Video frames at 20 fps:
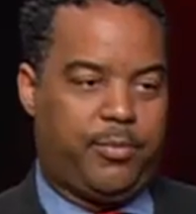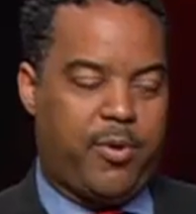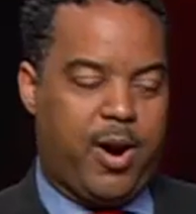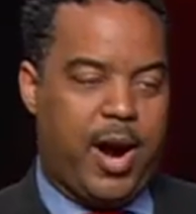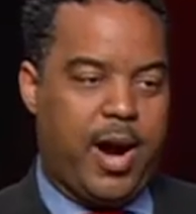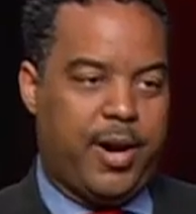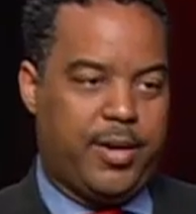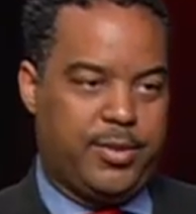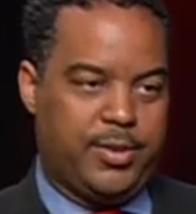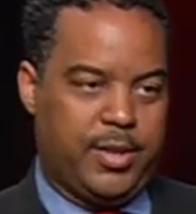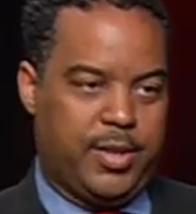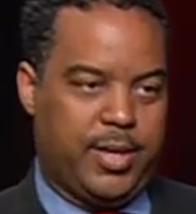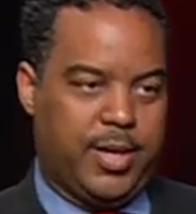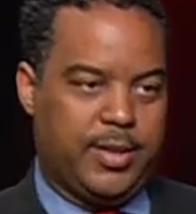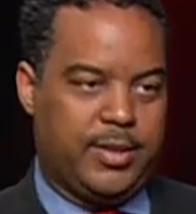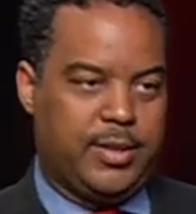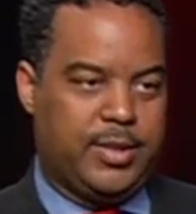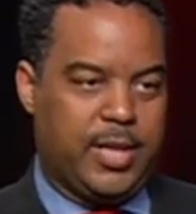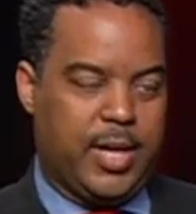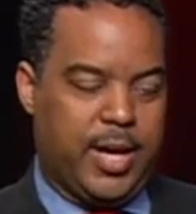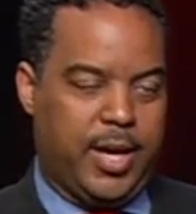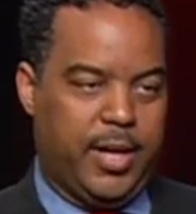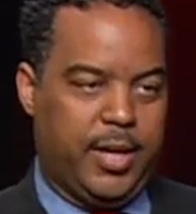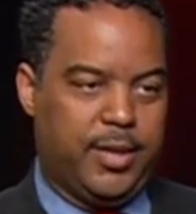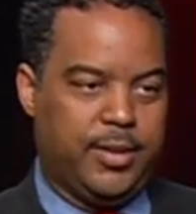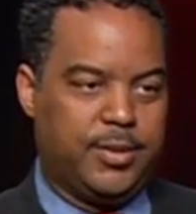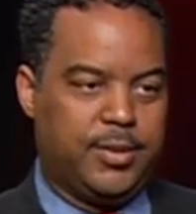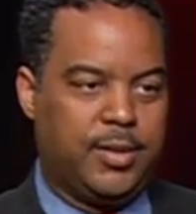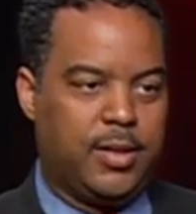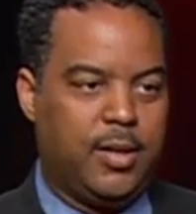prior to that
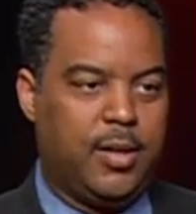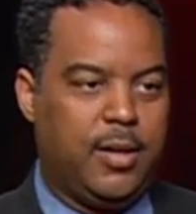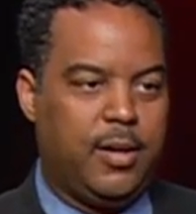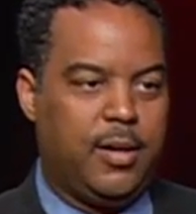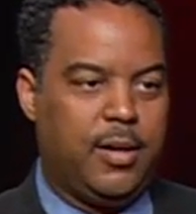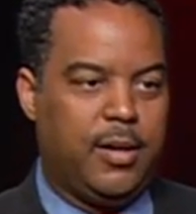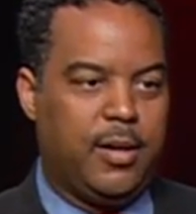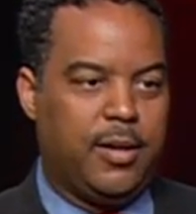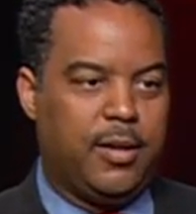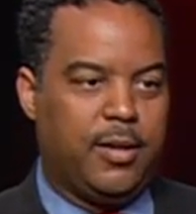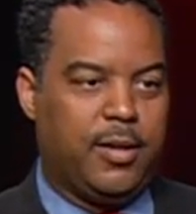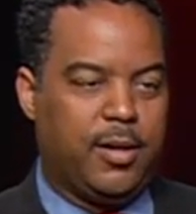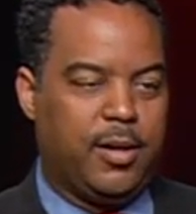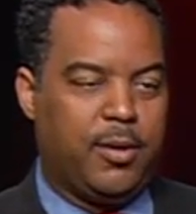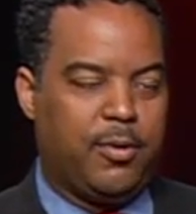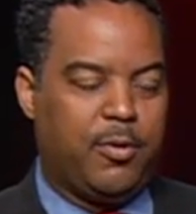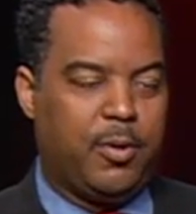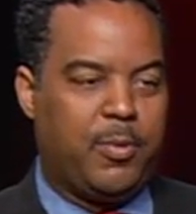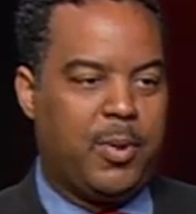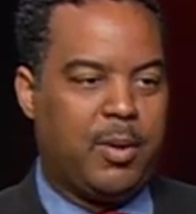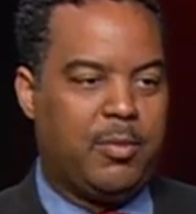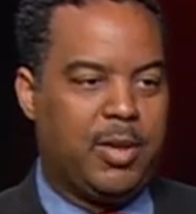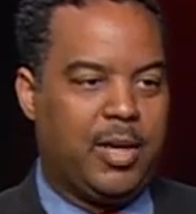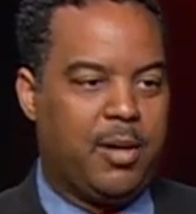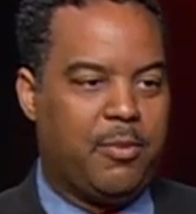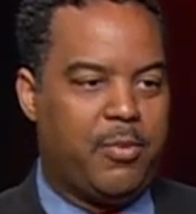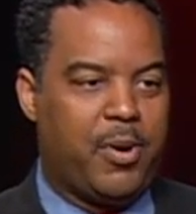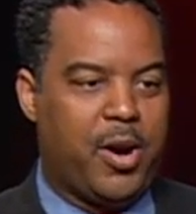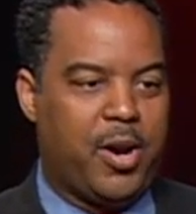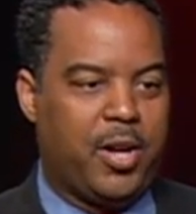change, the
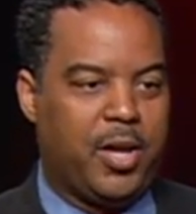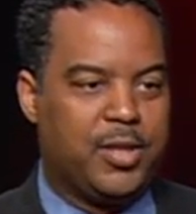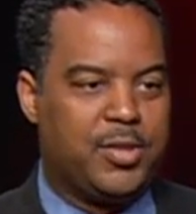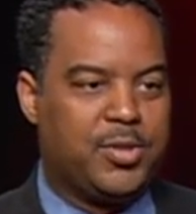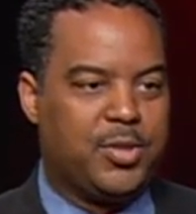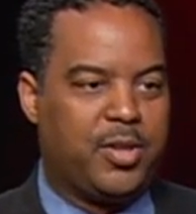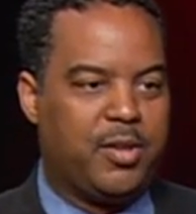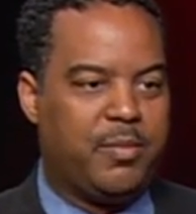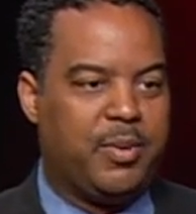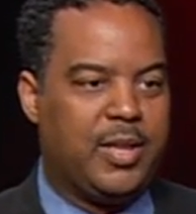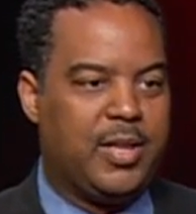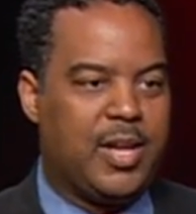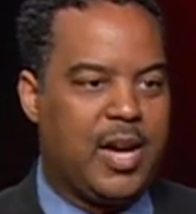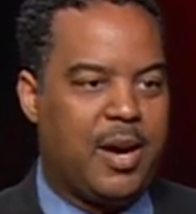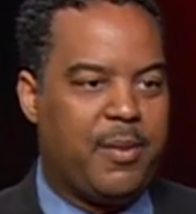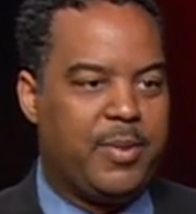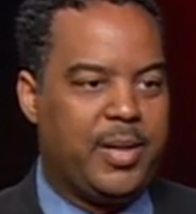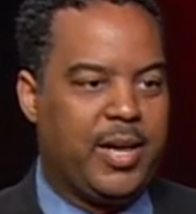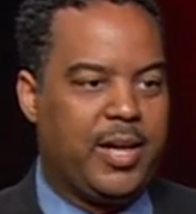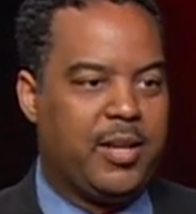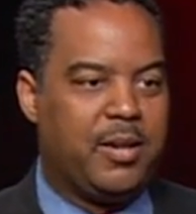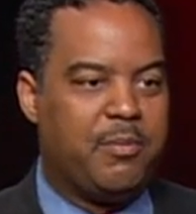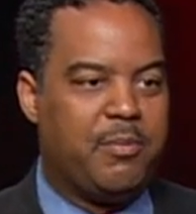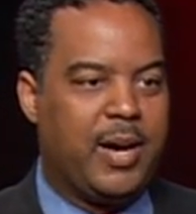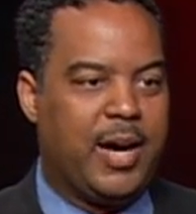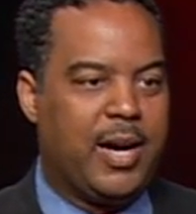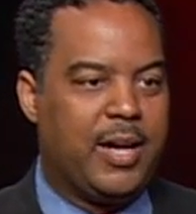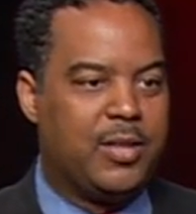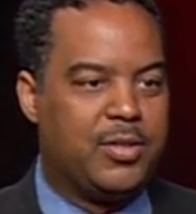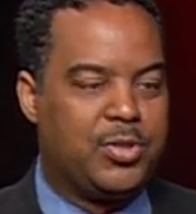Republican Party had sort of been dominated
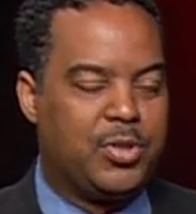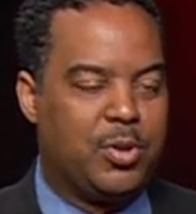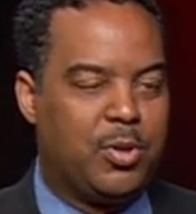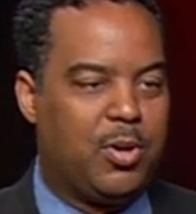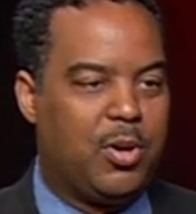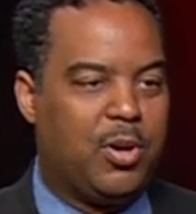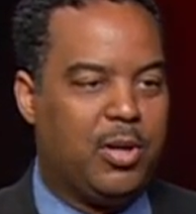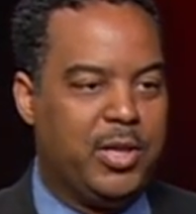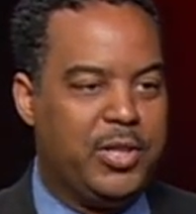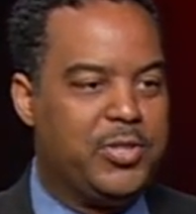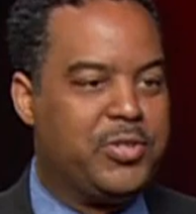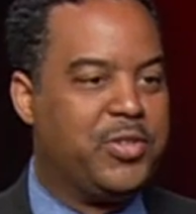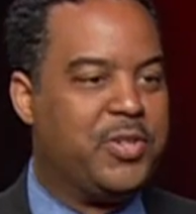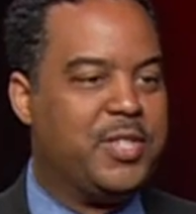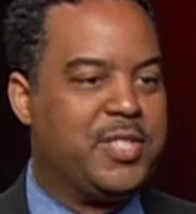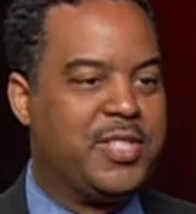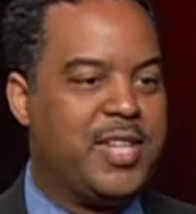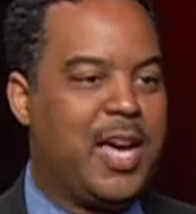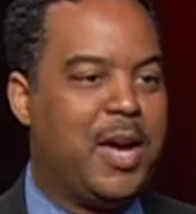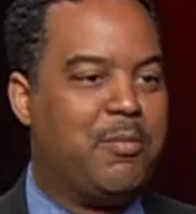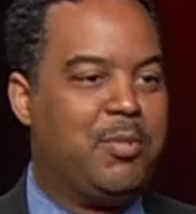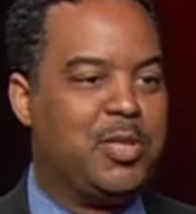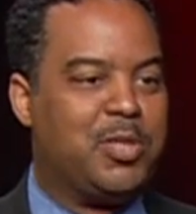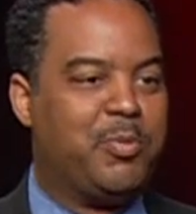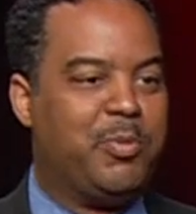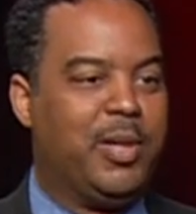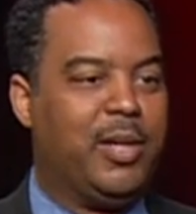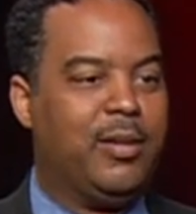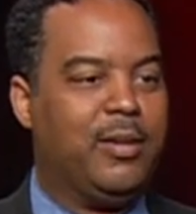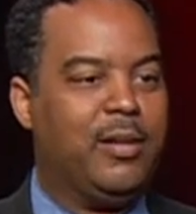by the so called Eastern
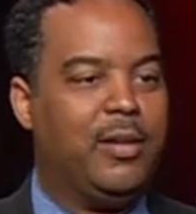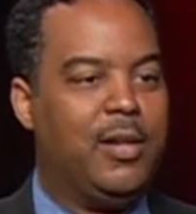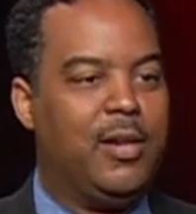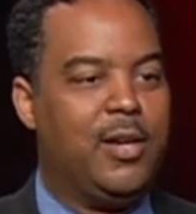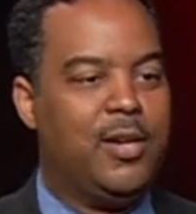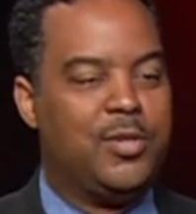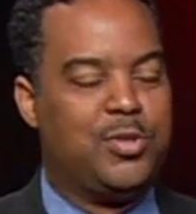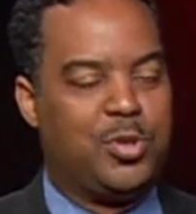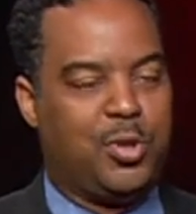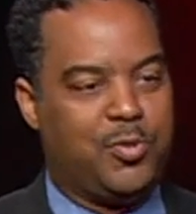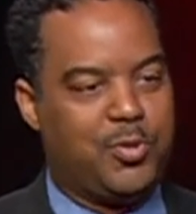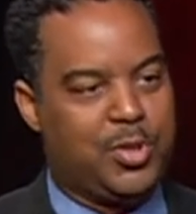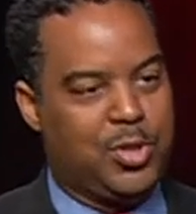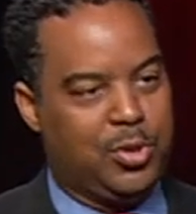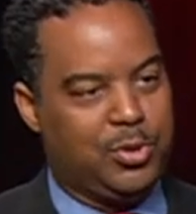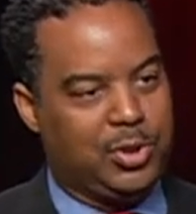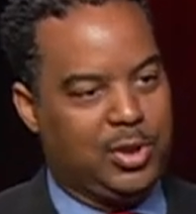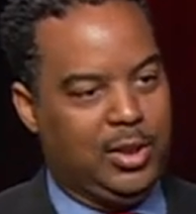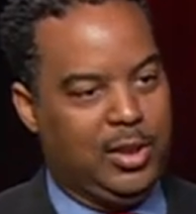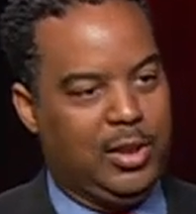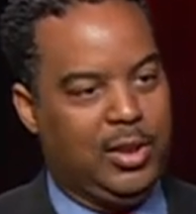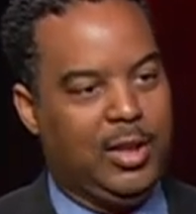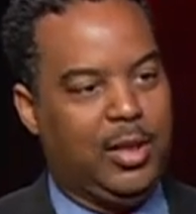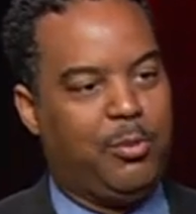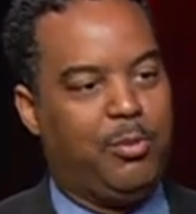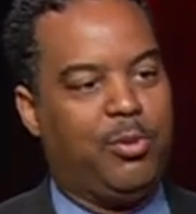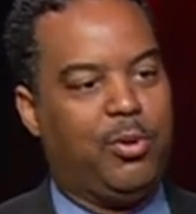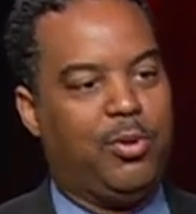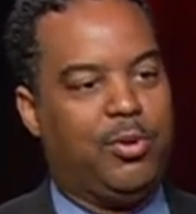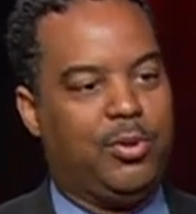establishment, yeah. sort of socially
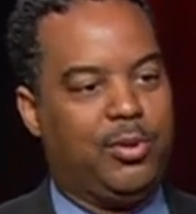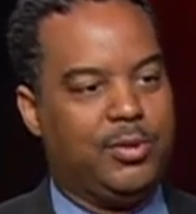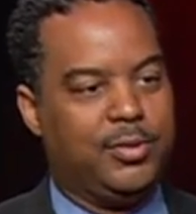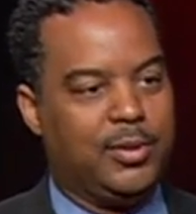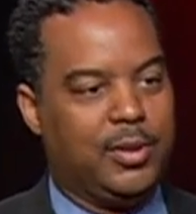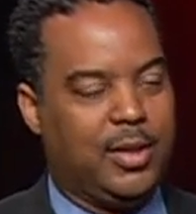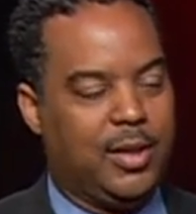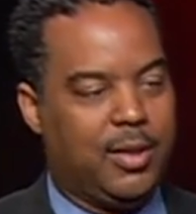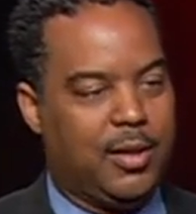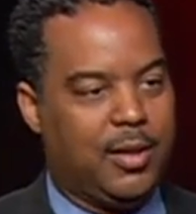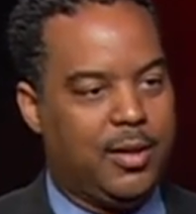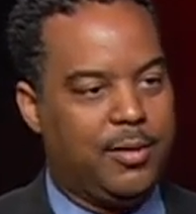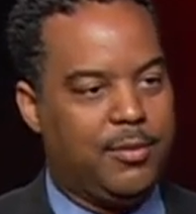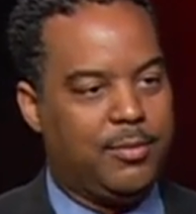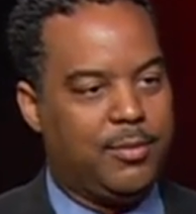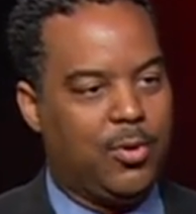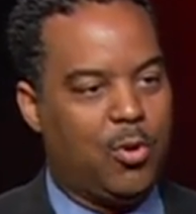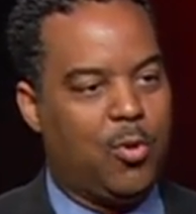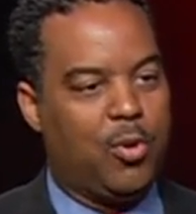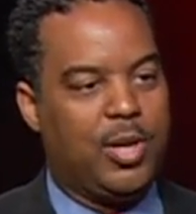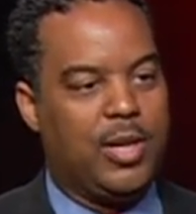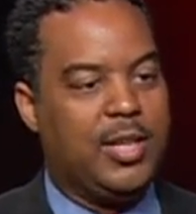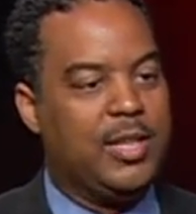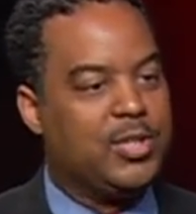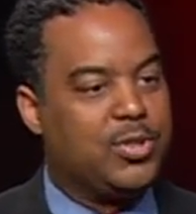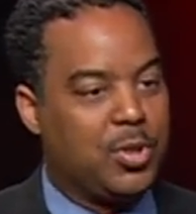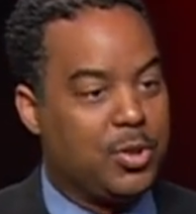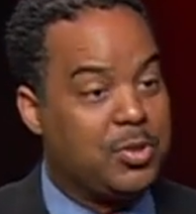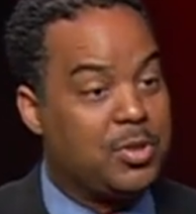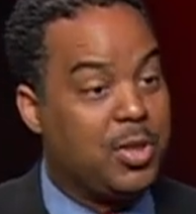liberal um, or at
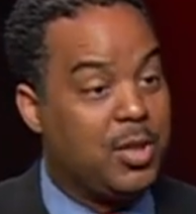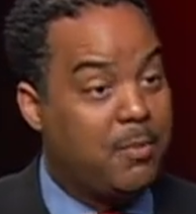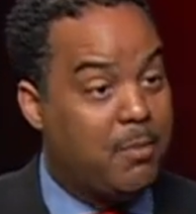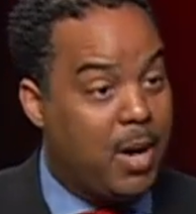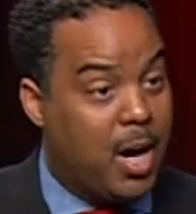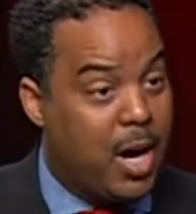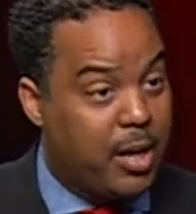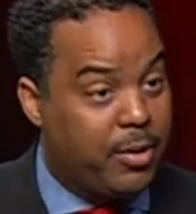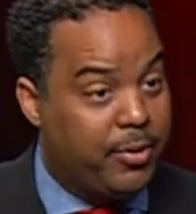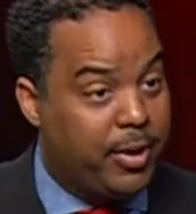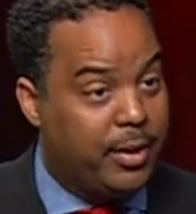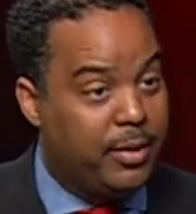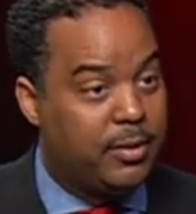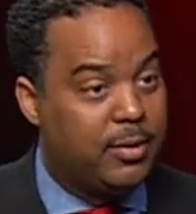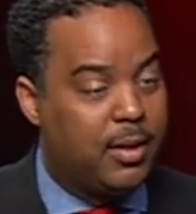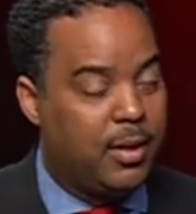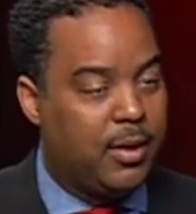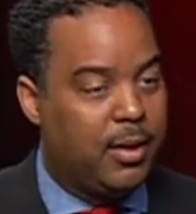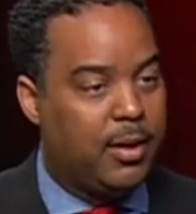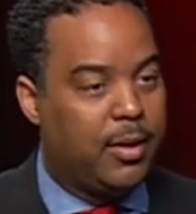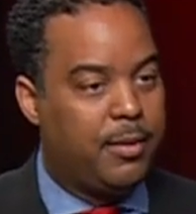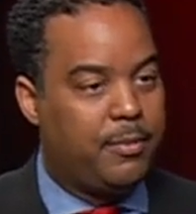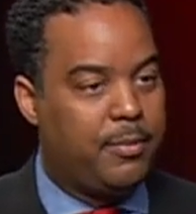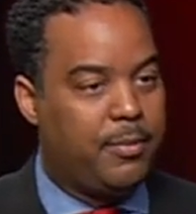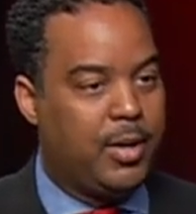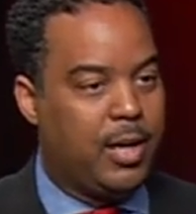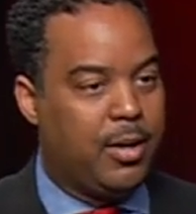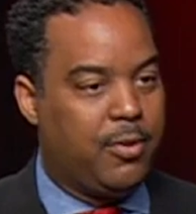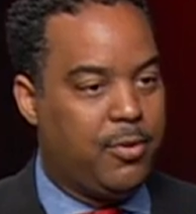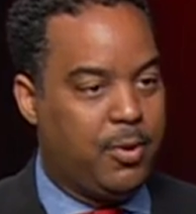least socially moderate uh,
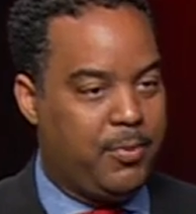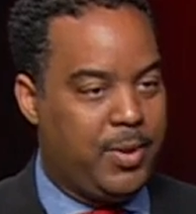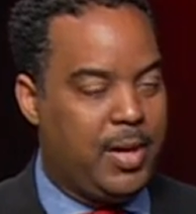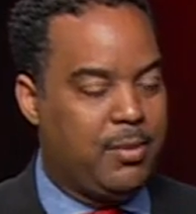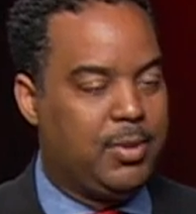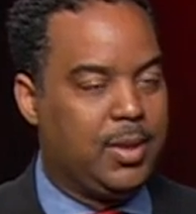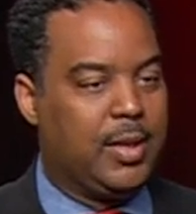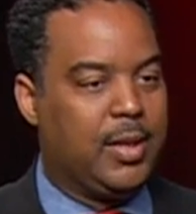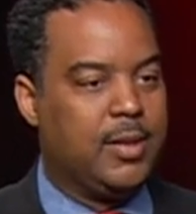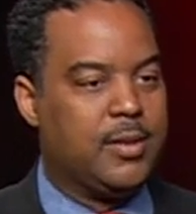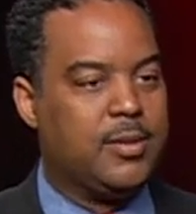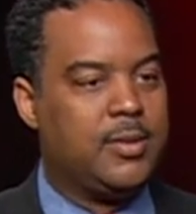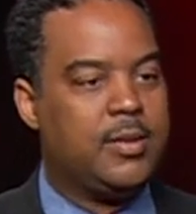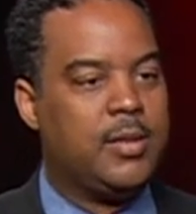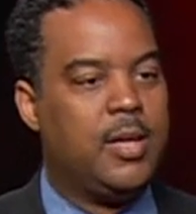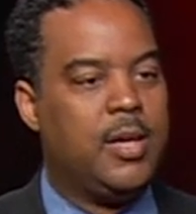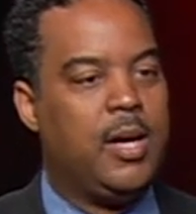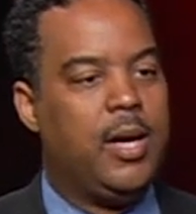uh, Republicans.